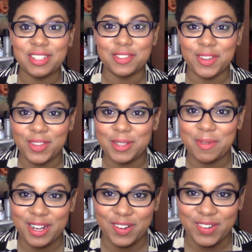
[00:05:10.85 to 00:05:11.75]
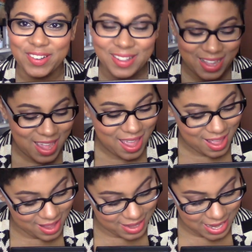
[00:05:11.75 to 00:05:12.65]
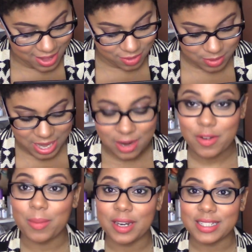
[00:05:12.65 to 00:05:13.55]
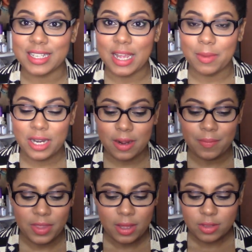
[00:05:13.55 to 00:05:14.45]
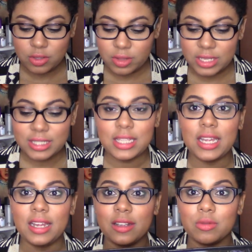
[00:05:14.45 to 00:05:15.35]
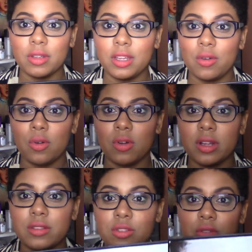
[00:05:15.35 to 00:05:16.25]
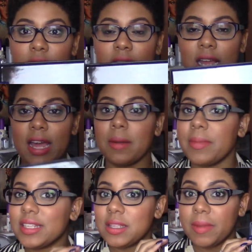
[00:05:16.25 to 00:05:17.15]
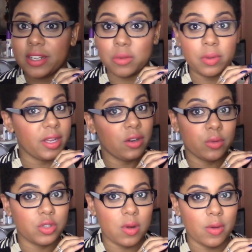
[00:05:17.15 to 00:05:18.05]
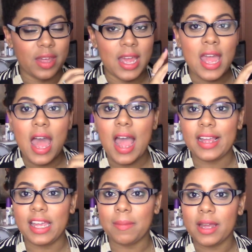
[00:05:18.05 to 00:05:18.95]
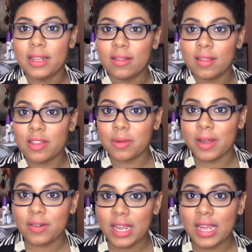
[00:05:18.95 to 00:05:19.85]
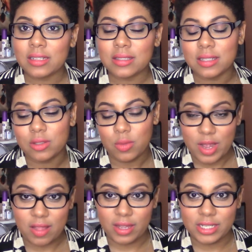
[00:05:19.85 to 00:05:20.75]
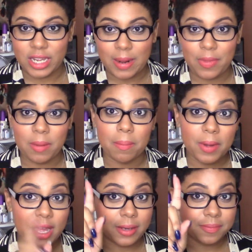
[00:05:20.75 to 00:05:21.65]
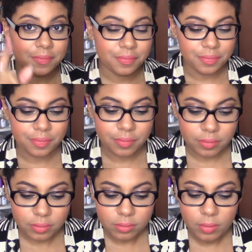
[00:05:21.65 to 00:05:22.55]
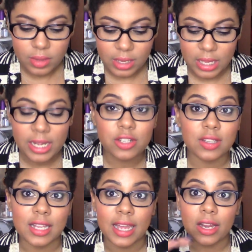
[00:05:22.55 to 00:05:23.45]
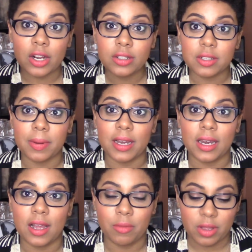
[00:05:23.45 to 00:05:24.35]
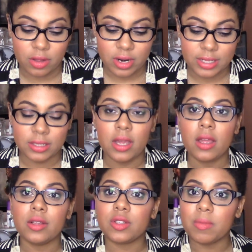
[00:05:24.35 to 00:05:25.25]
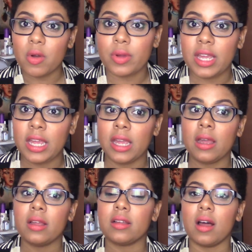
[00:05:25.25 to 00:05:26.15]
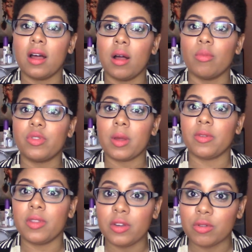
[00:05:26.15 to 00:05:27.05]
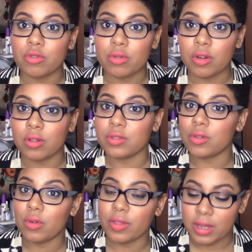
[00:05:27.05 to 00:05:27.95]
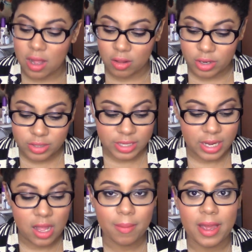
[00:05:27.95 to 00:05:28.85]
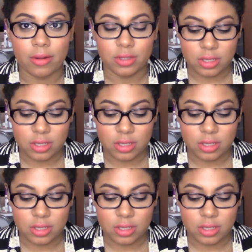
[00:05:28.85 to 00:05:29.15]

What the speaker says: So that's pretty cool. Yes, we got everybody's name in here. So this thing is really cool because you can kind of mix and match and play and do what you want with it. I keep mine in the leather-bound case. That's the way I like to keep them, but Each layer, depending on whether it's smoky, the neutrals, or the colors, they come out.